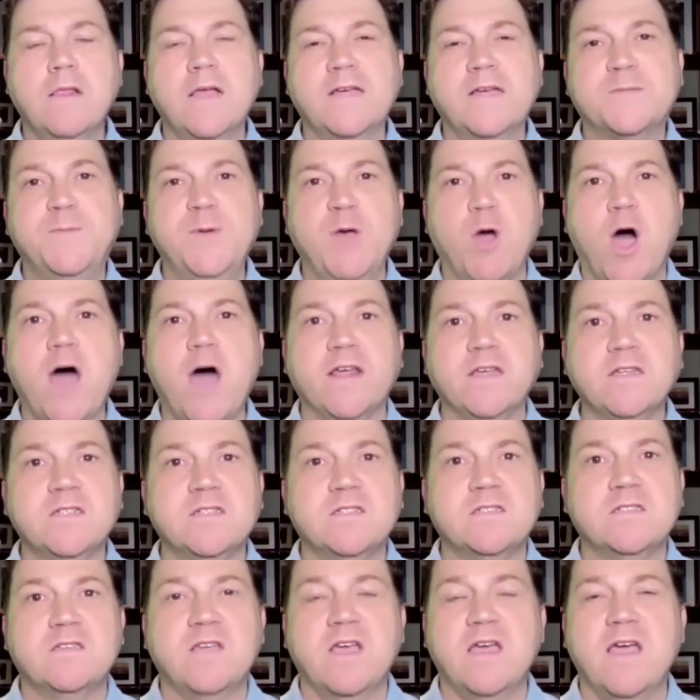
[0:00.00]
Let's be
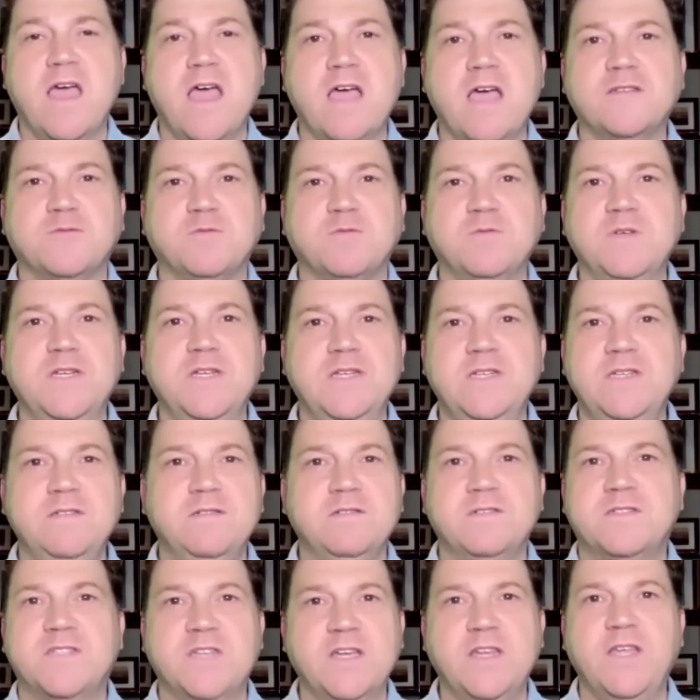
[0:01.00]
honest, as
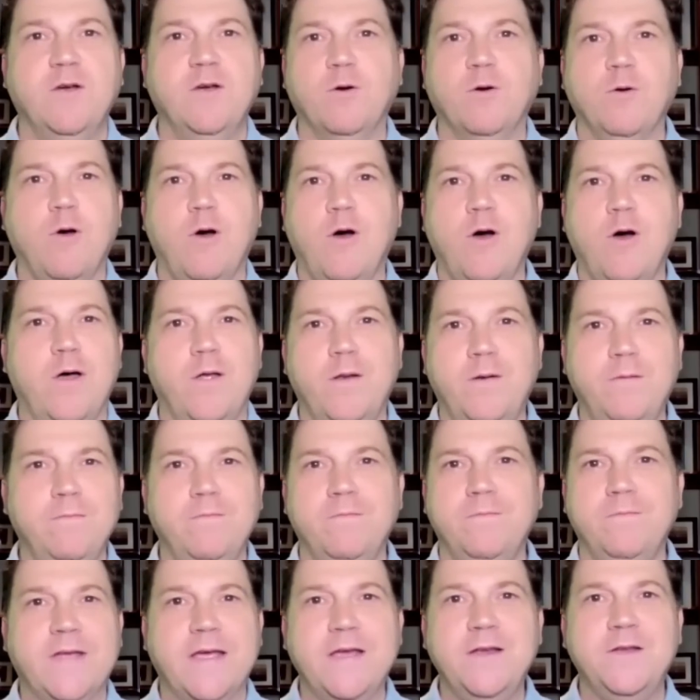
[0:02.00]
we sit here
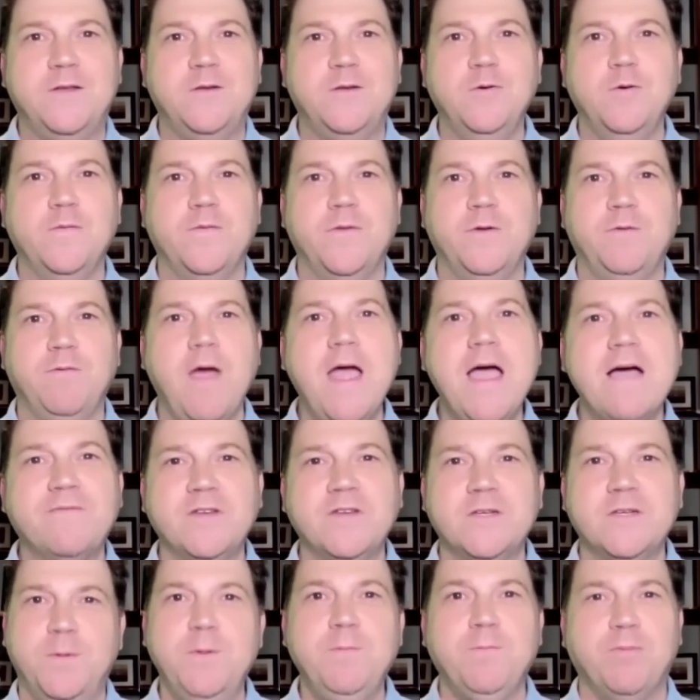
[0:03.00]
on day two of the draft,
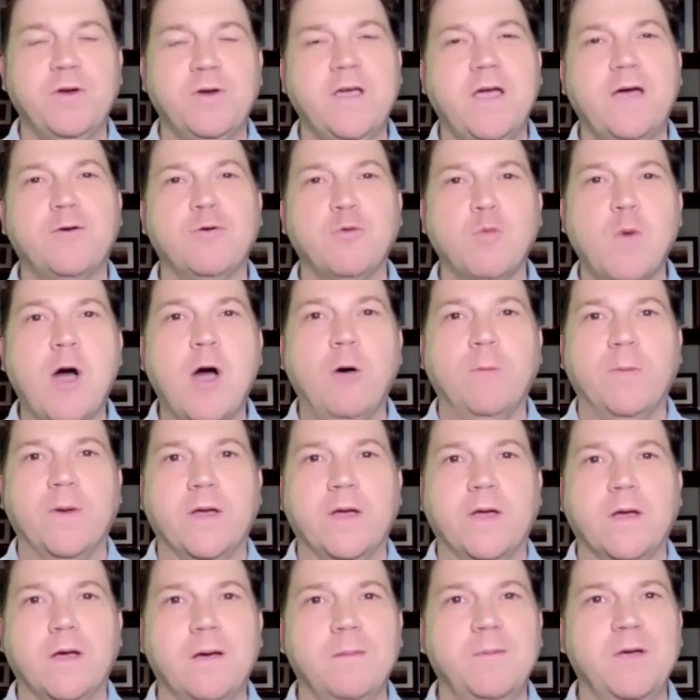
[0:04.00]
it's been pretty
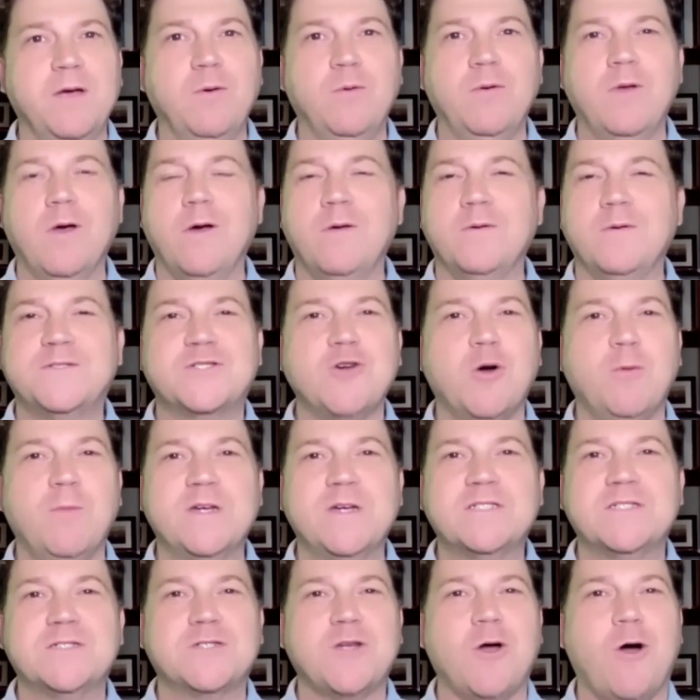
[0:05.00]
underwhelming. I mean, so
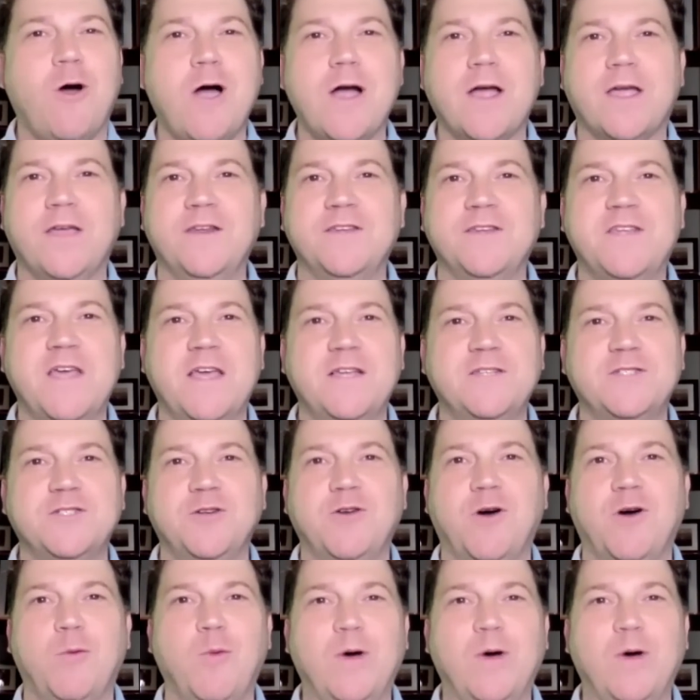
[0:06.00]
much talk and attention